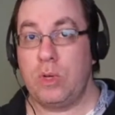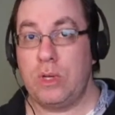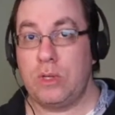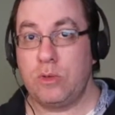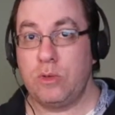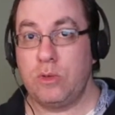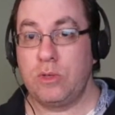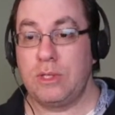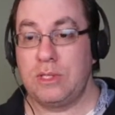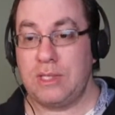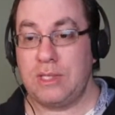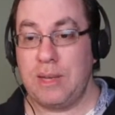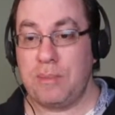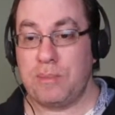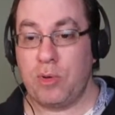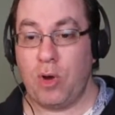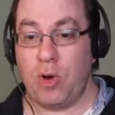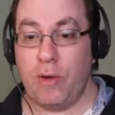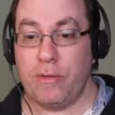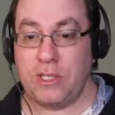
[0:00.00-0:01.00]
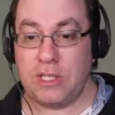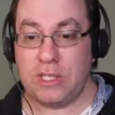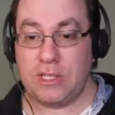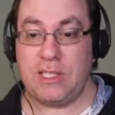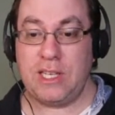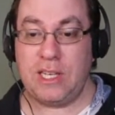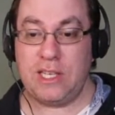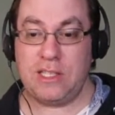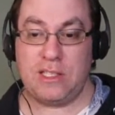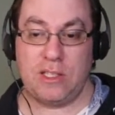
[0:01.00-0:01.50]
good example of
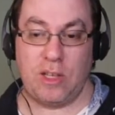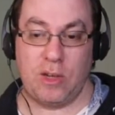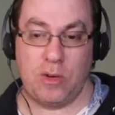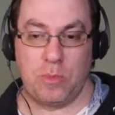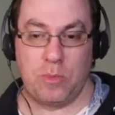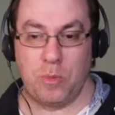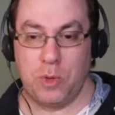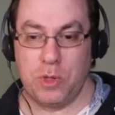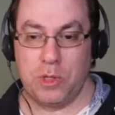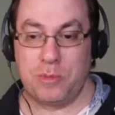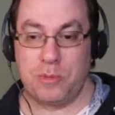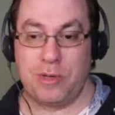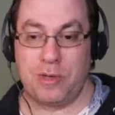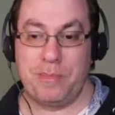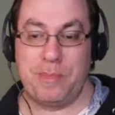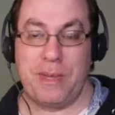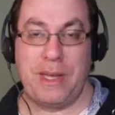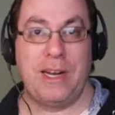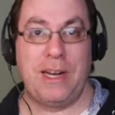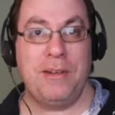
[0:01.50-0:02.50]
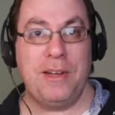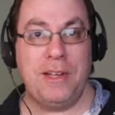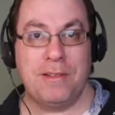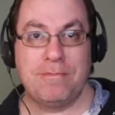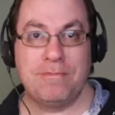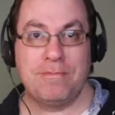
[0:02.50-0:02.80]
success, so was pre-made ever.